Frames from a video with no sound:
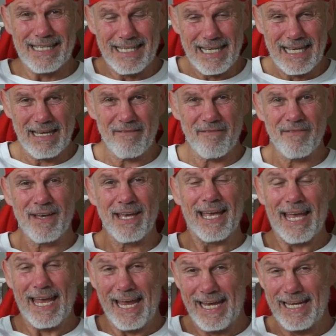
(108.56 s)
give
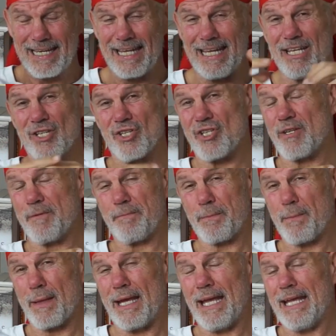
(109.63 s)
an inch,
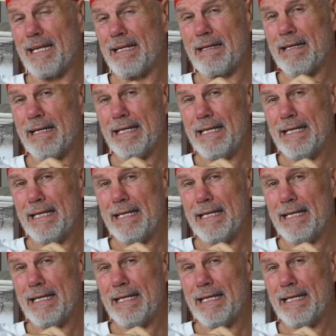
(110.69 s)
and